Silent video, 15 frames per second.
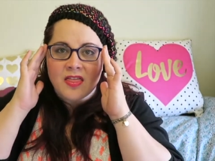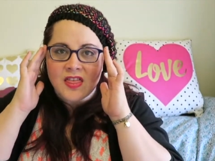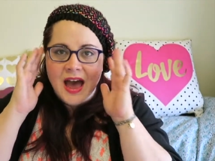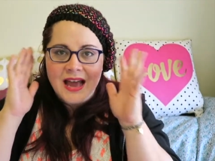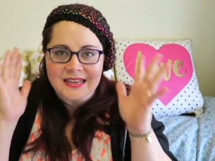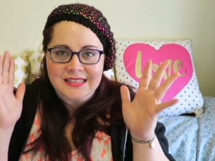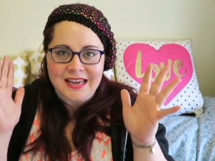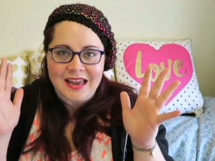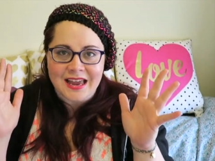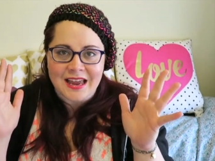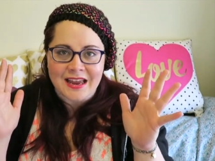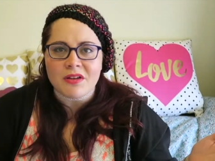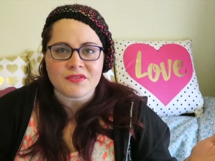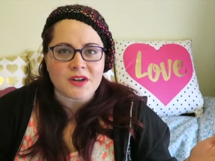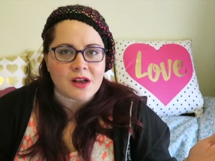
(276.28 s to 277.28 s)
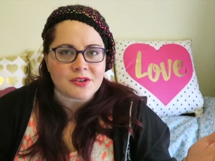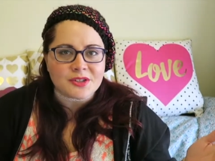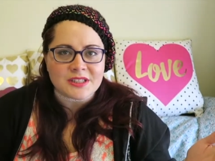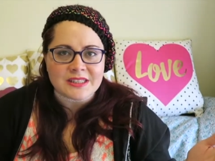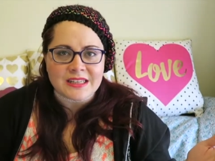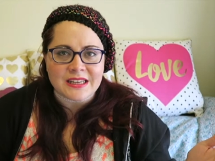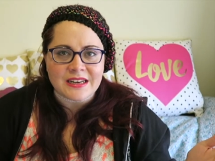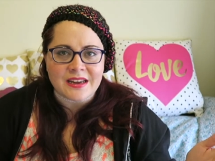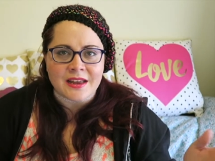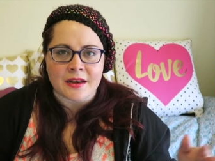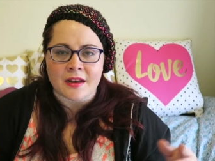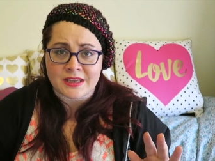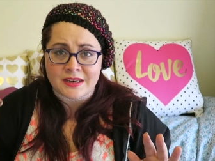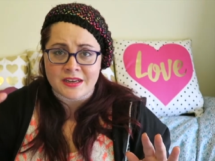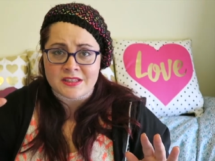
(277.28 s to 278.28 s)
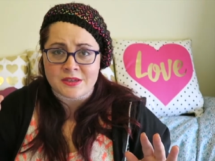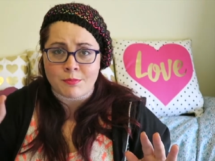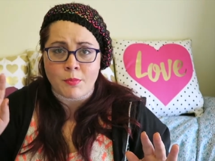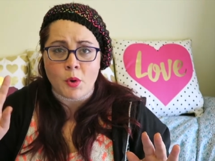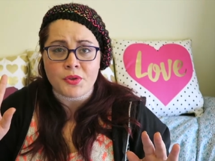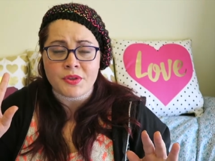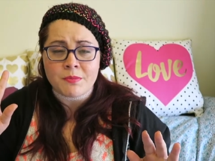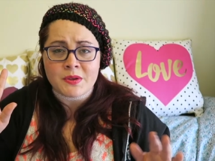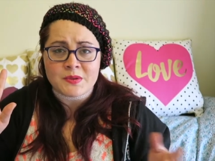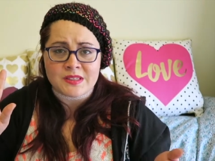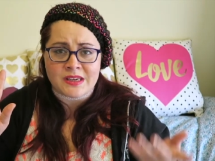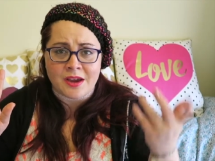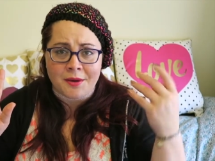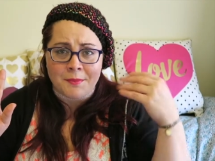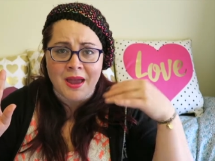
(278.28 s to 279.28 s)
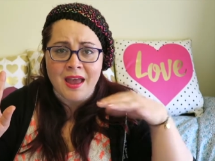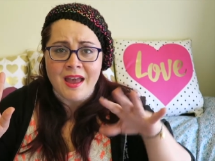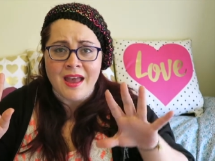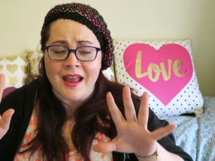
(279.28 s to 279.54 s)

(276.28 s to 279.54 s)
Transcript: that day. $12 to get in, to get into both a museum